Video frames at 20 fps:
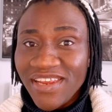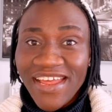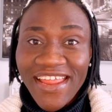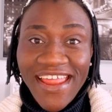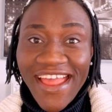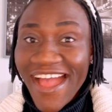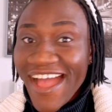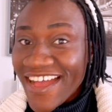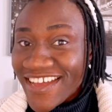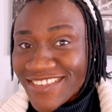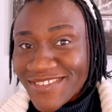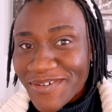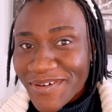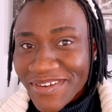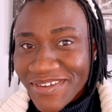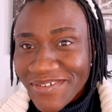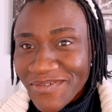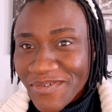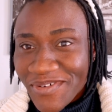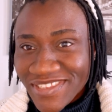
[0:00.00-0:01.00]
I asked
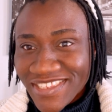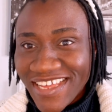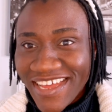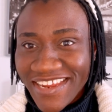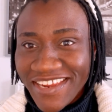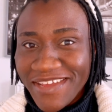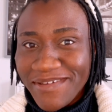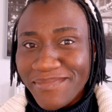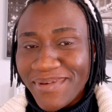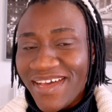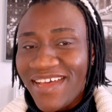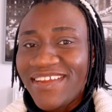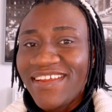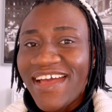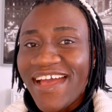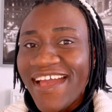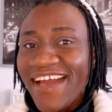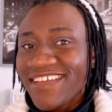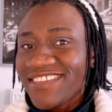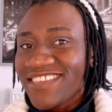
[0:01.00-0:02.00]
what what's her name and I
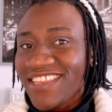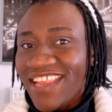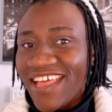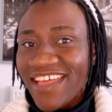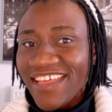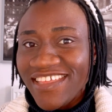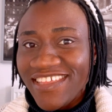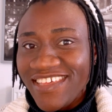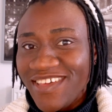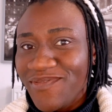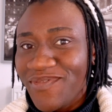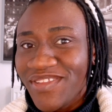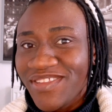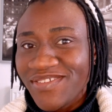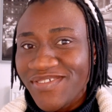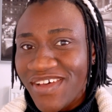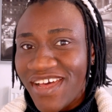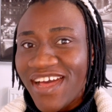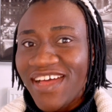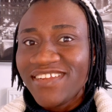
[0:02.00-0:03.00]
had to like give it
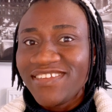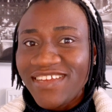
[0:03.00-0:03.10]
to her,